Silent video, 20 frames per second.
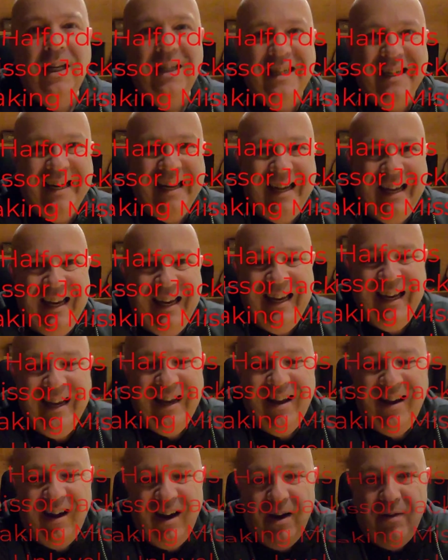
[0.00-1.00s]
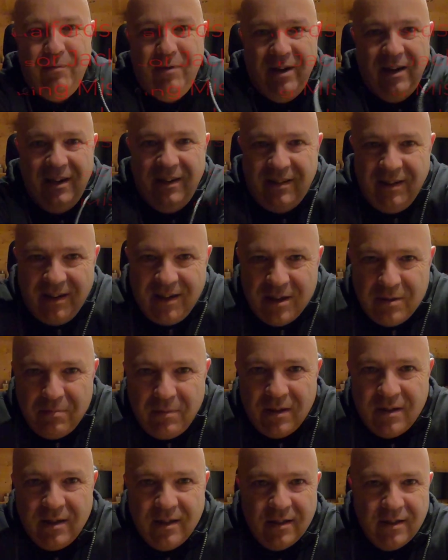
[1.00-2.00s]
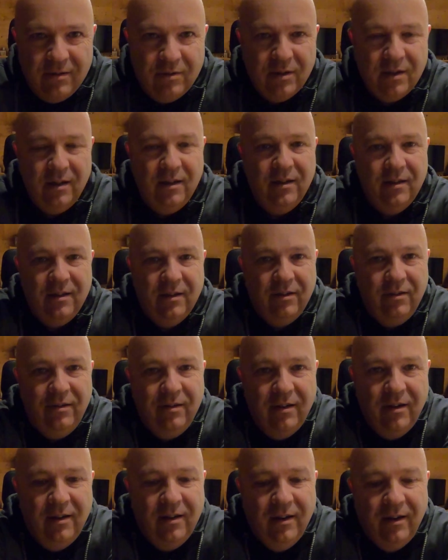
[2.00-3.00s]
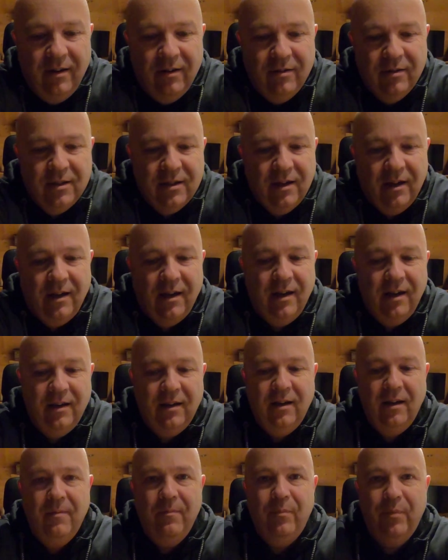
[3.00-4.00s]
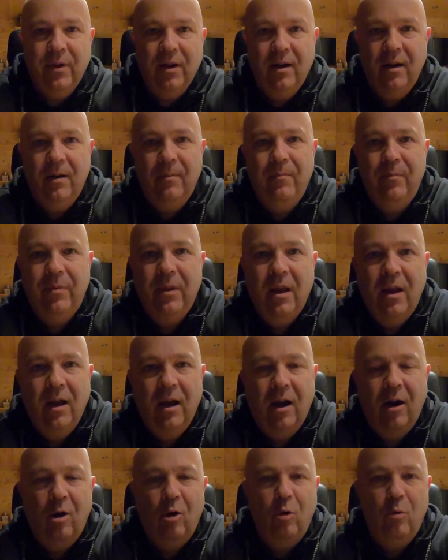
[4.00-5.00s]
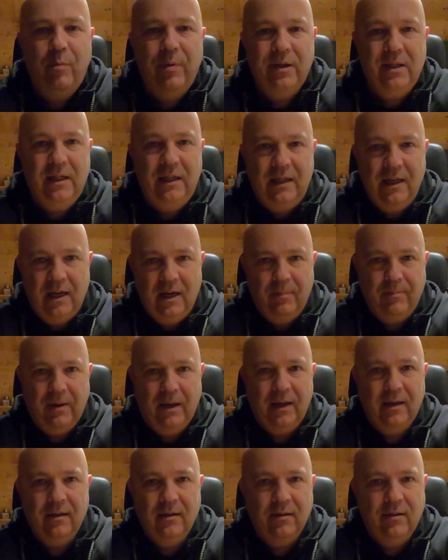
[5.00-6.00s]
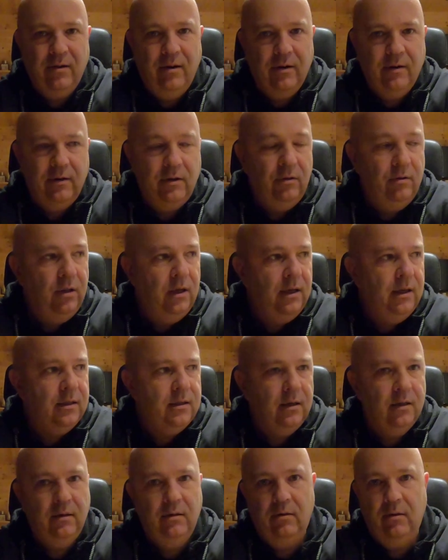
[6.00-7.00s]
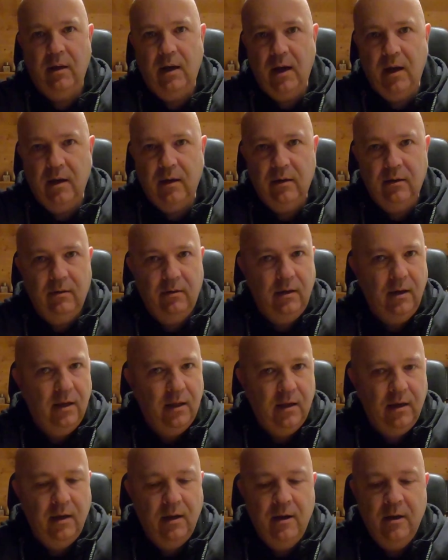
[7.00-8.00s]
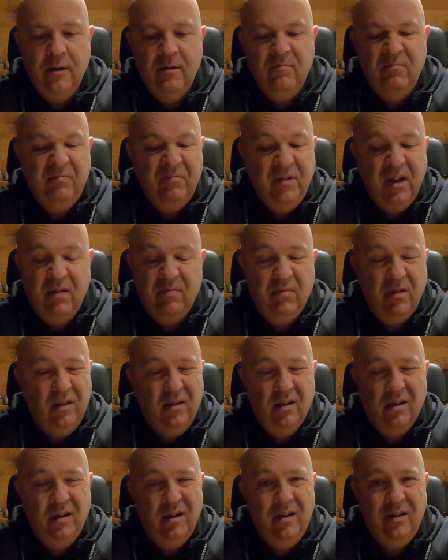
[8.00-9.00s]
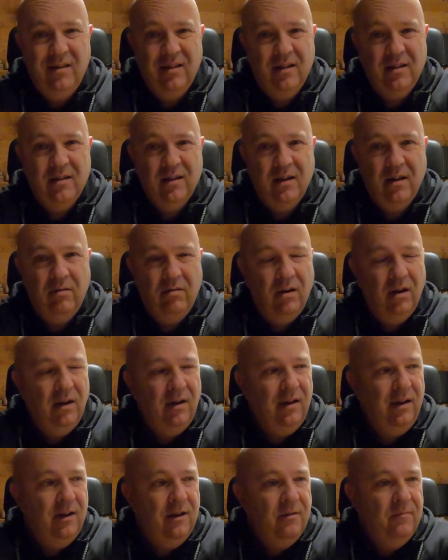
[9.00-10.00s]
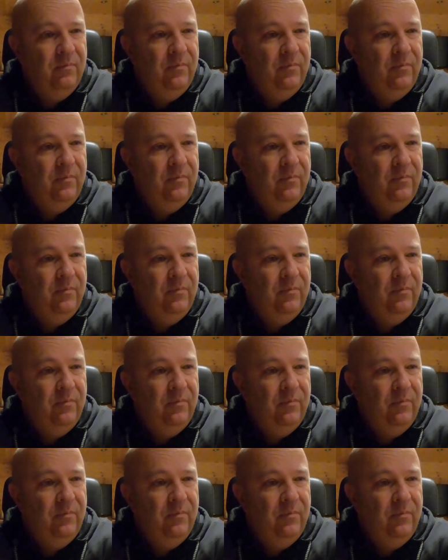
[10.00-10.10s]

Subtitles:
today I'm really done as much as I was going to do. I had a whole busy day planned. I thought I can do this, I can do that, I can do the other. I haven't really done anything today really.